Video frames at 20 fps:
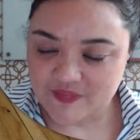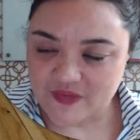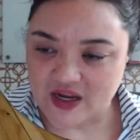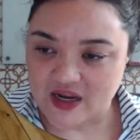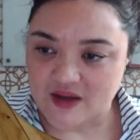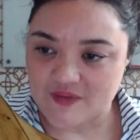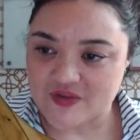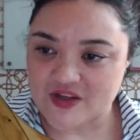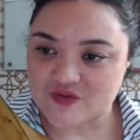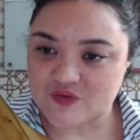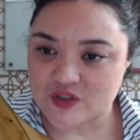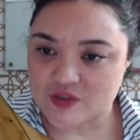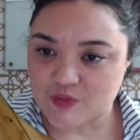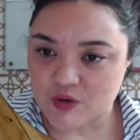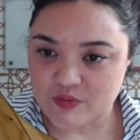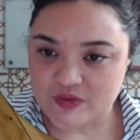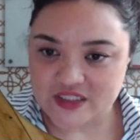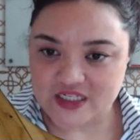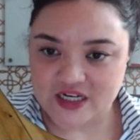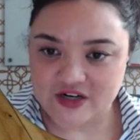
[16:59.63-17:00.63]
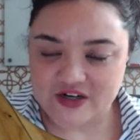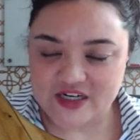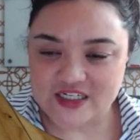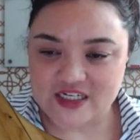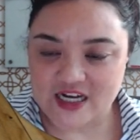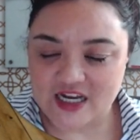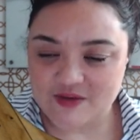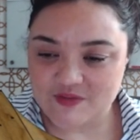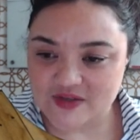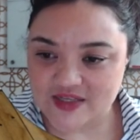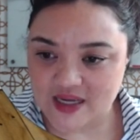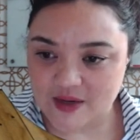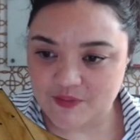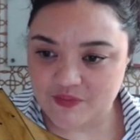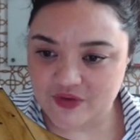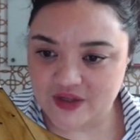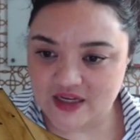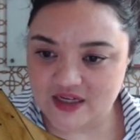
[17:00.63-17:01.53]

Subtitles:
This was momentary time sampling.